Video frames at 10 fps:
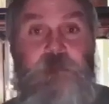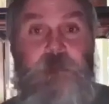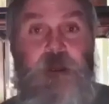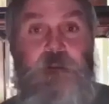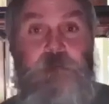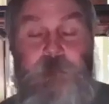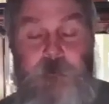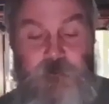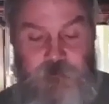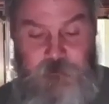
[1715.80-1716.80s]
I've never let
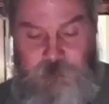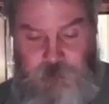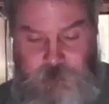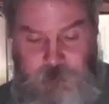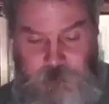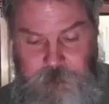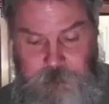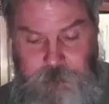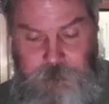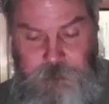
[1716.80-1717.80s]
it bother me personally.
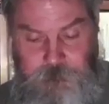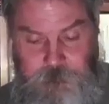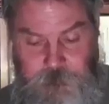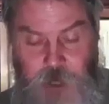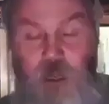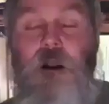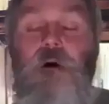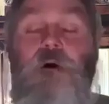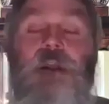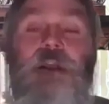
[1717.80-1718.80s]

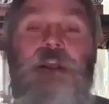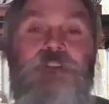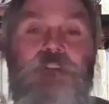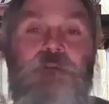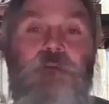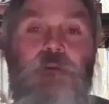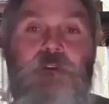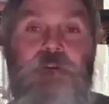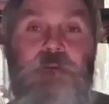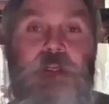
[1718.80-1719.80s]
Oh,
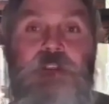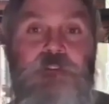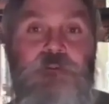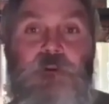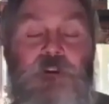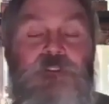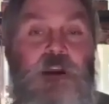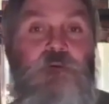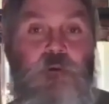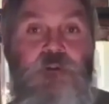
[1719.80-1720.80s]
he said one of the
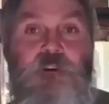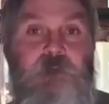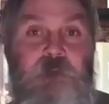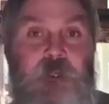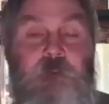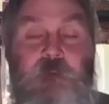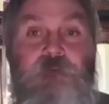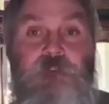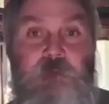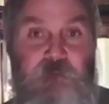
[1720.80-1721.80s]
reasons was I
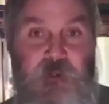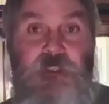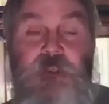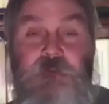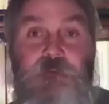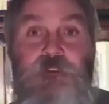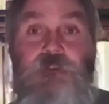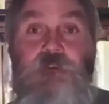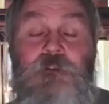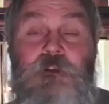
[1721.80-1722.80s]
wanted people to
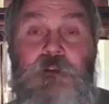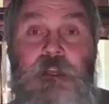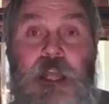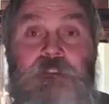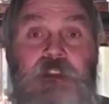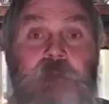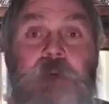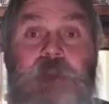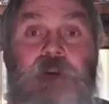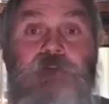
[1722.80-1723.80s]
pick on you
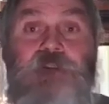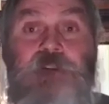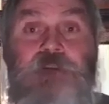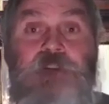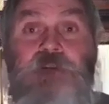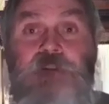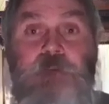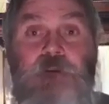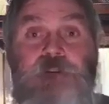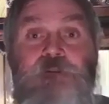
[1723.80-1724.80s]
as they pick on
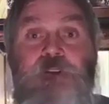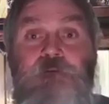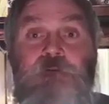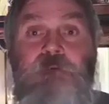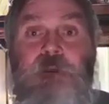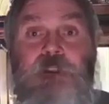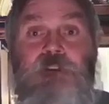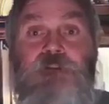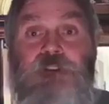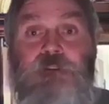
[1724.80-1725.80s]
young Jewish boys
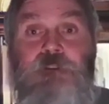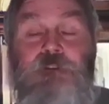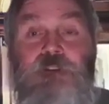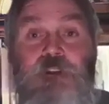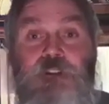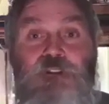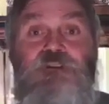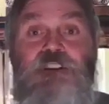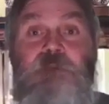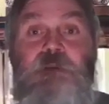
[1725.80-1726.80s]
just for being
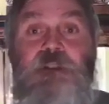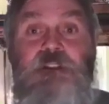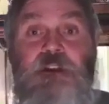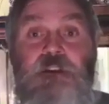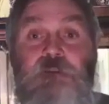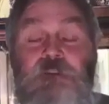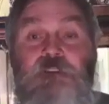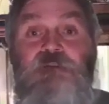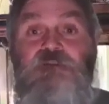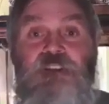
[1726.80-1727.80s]
Jewish. You get
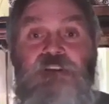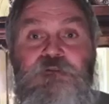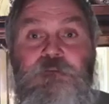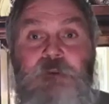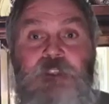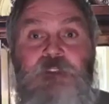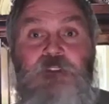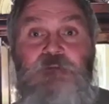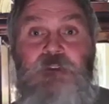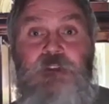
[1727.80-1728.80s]
picked on
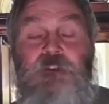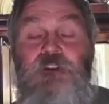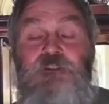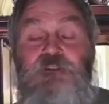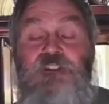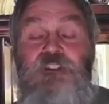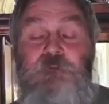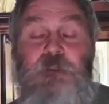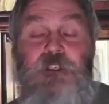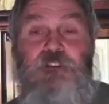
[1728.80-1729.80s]
just for being
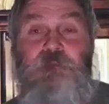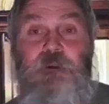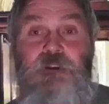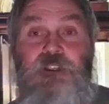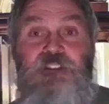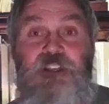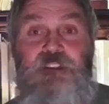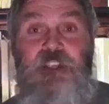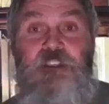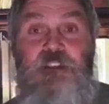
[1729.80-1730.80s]
disfigured, just because
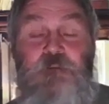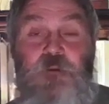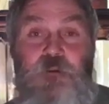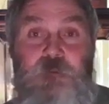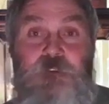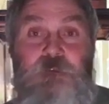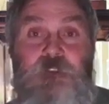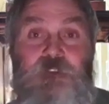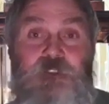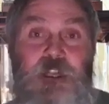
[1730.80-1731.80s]
bullies think they
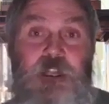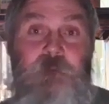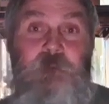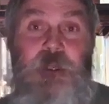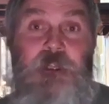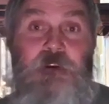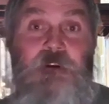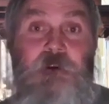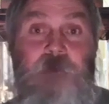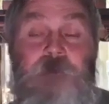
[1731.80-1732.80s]
can whoop you because you
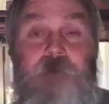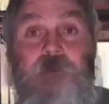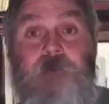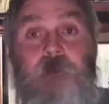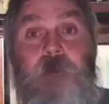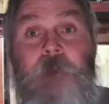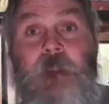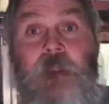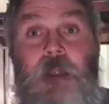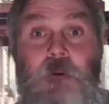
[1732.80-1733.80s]
got a bad arm.
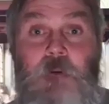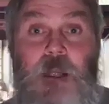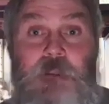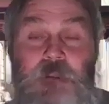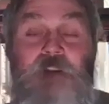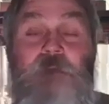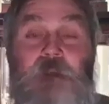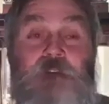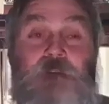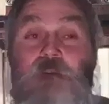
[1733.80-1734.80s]

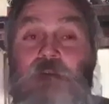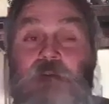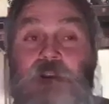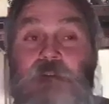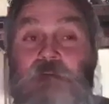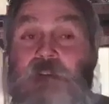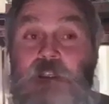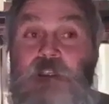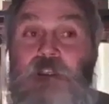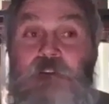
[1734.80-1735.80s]
Well, I told him, I said,
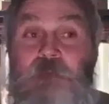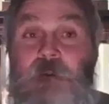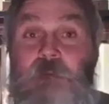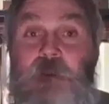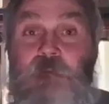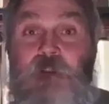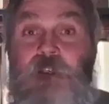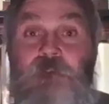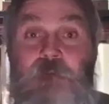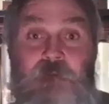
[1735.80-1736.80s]
well, what it really did is
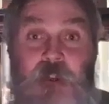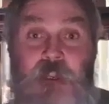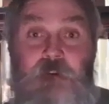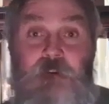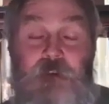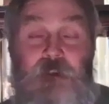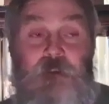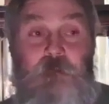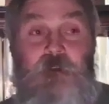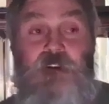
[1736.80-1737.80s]
made me one hell of a
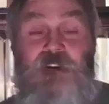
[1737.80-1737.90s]
fighter